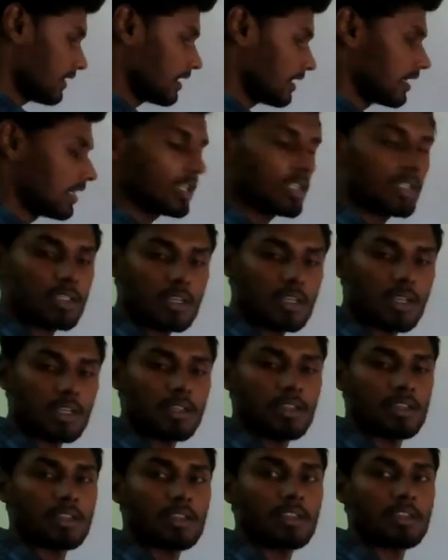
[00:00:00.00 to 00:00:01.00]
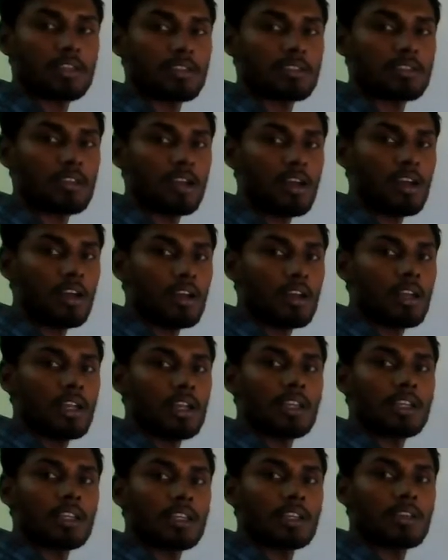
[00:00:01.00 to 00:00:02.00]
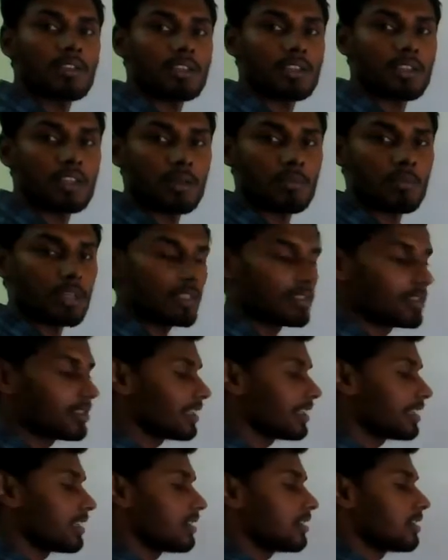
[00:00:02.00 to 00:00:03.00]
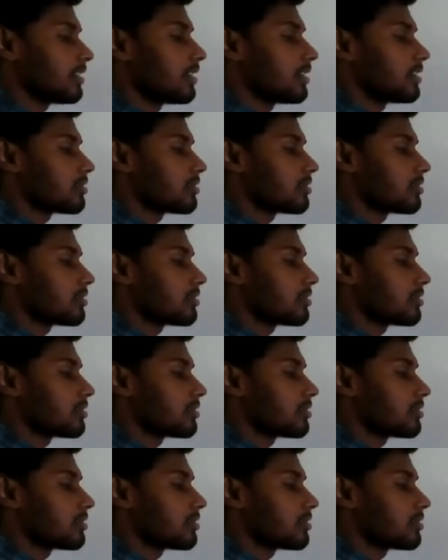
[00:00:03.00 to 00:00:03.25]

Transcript: Understanding? It is the equation number 3.